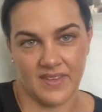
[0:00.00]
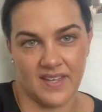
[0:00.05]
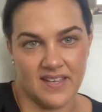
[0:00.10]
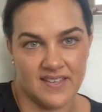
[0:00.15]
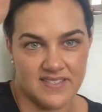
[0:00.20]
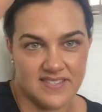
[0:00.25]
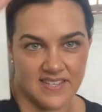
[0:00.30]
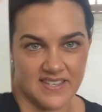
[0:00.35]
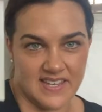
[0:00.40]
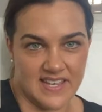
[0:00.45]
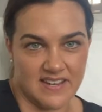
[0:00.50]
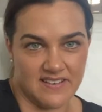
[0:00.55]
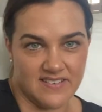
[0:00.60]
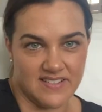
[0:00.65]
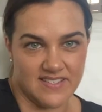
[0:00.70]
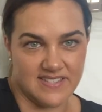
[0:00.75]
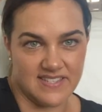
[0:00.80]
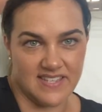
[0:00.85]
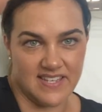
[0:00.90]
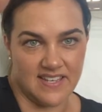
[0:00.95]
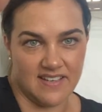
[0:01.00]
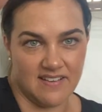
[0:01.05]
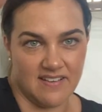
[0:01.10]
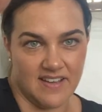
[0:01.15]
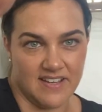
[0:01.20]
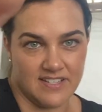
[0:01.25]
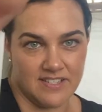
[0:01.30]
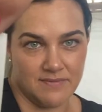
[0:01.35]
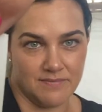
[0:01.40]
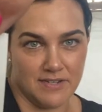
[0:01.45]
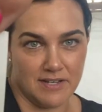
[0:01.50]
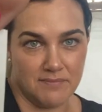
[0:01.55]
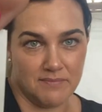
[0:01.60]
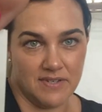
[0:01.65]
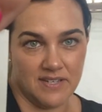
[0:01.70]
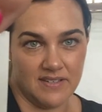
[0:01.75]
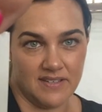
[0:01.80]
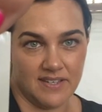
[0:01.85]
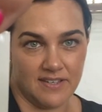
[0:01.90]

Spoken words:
So there is the item number